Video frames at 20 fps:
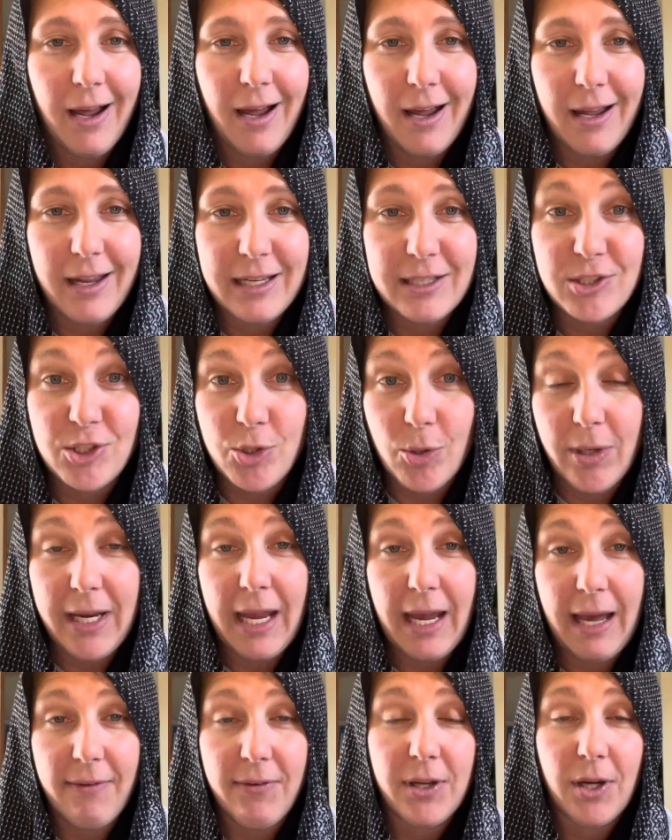enjoy
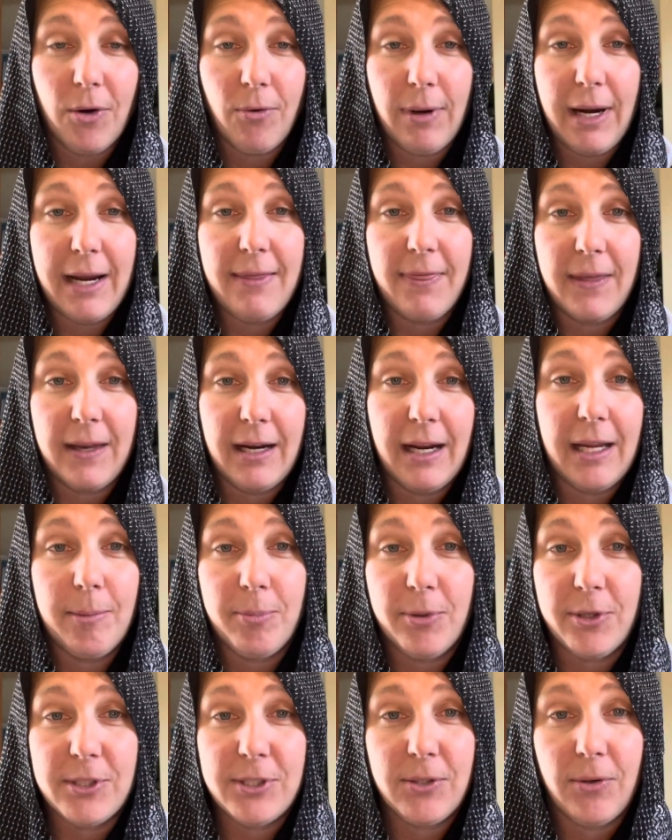having a Wright the Knight
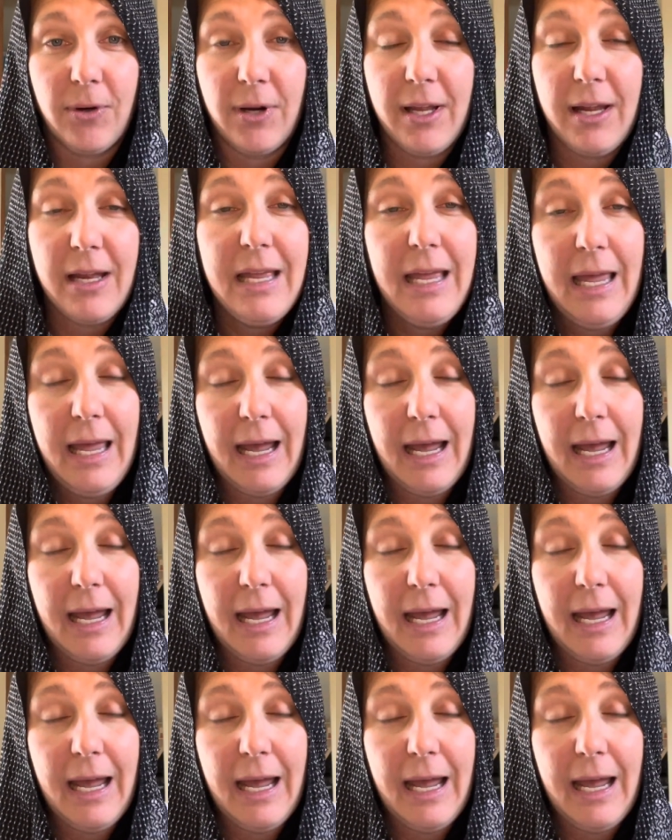persona,